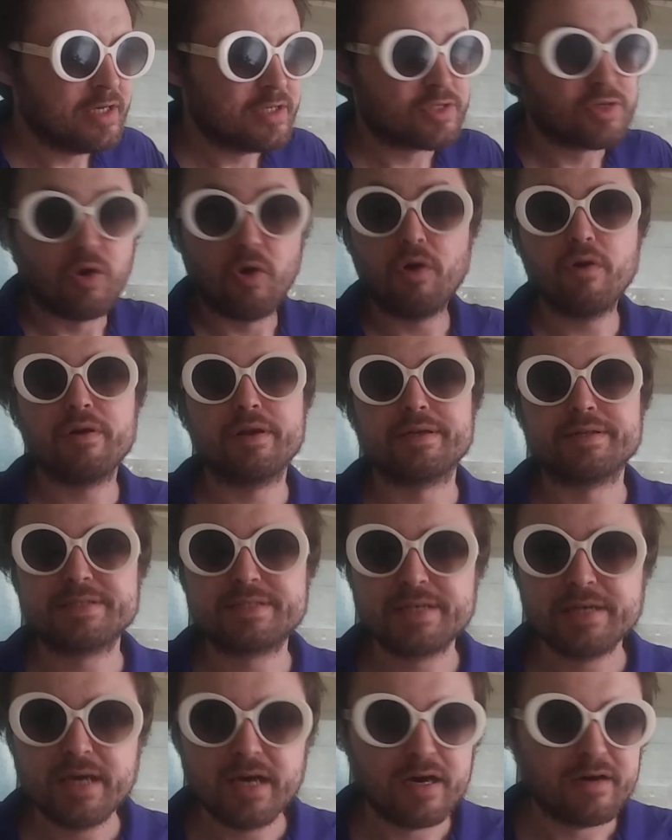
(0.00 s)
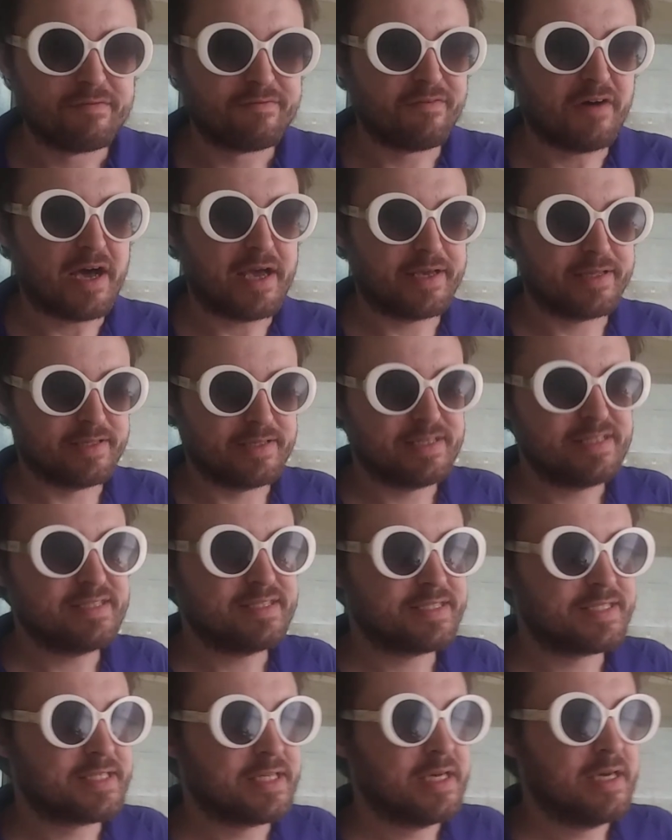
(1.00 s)
torrent of
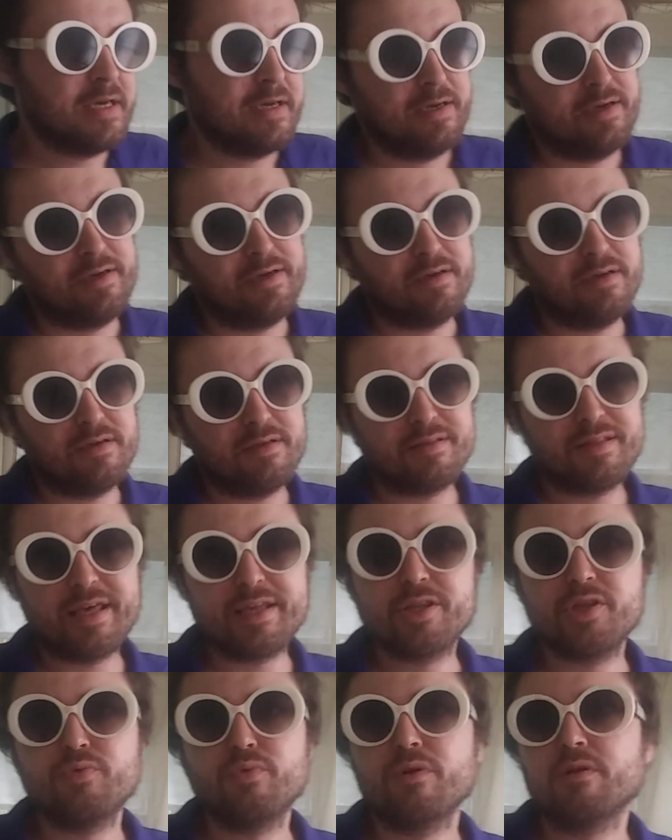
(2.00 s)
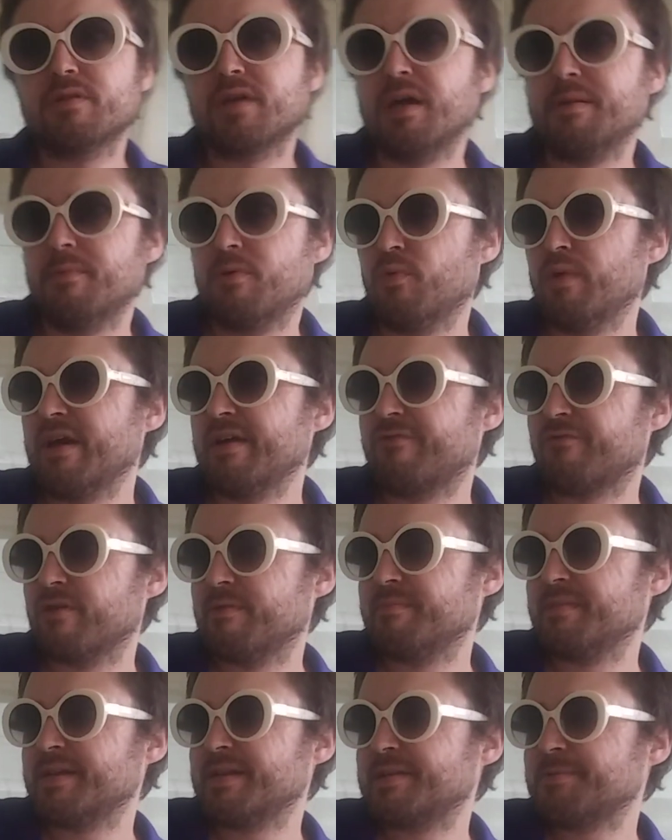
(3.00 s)
violence, then you will come away
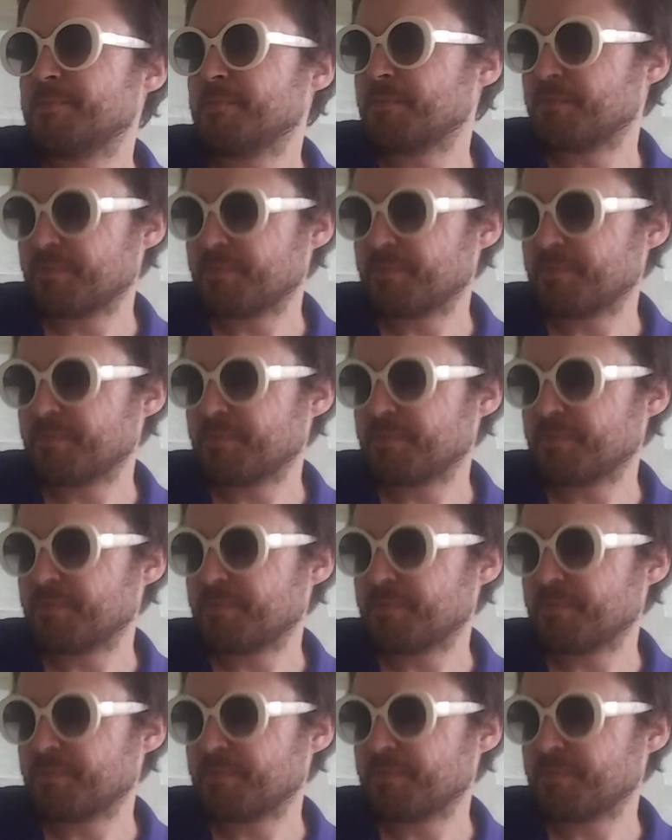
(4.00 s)
from it